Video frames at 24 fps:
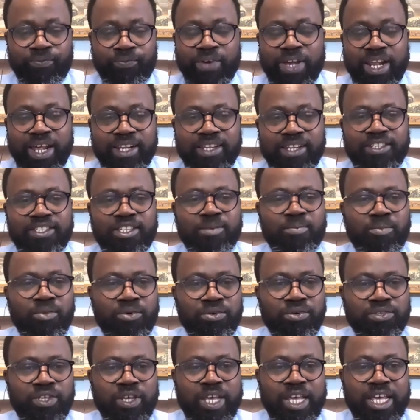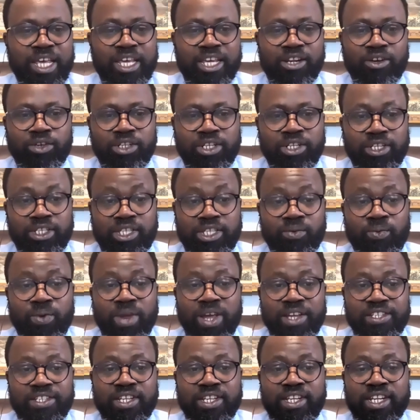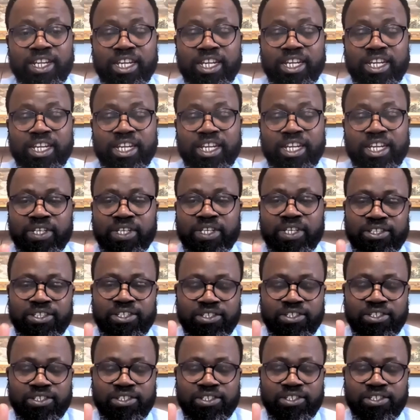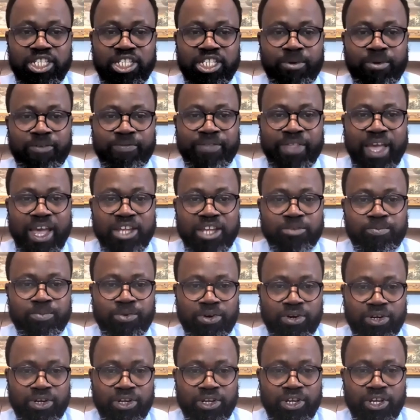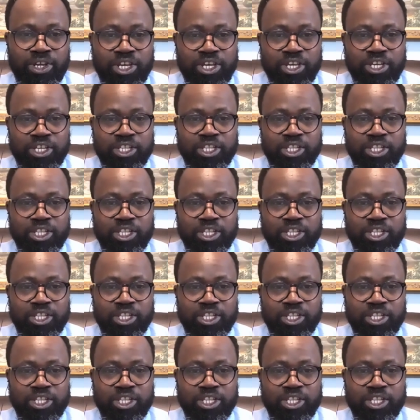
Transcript: In fact, that is the most, you know, the thing we are seeing in the physical is just the tip of the iceberg.